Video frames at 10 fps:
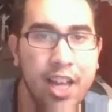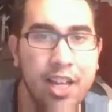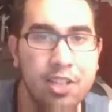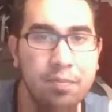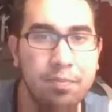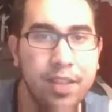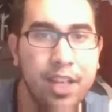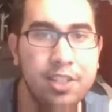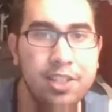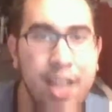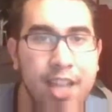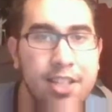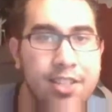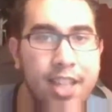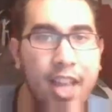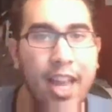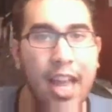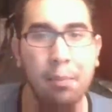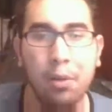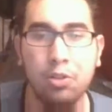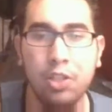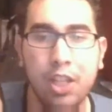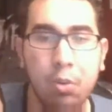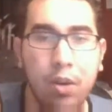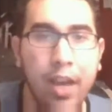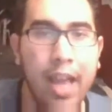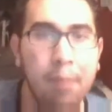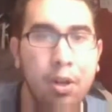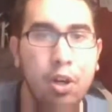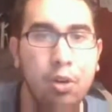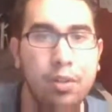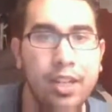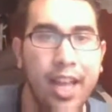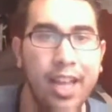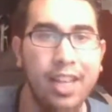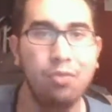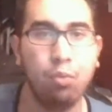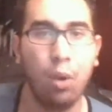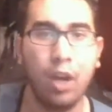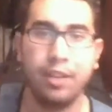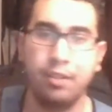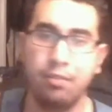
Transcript: says, it says set ammo to equal ammo -1.